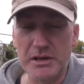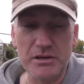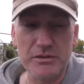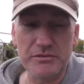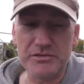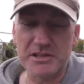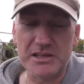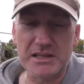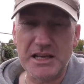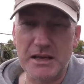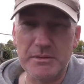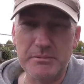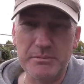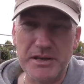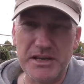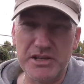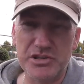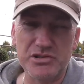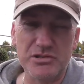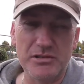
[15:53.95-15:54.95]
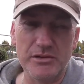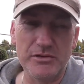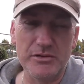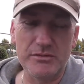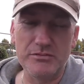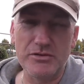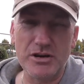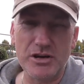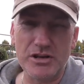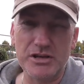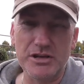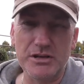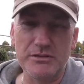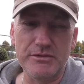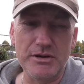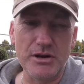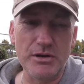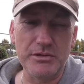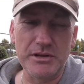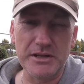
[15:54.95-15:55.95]
I love to get a picture of them rocking
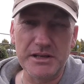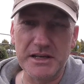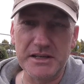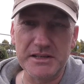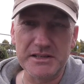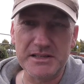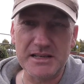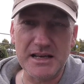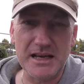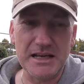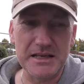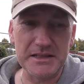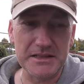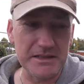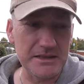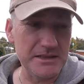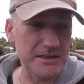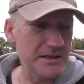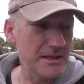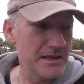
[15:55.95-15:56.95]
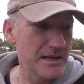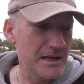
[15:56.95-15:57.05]
and rolling inside it.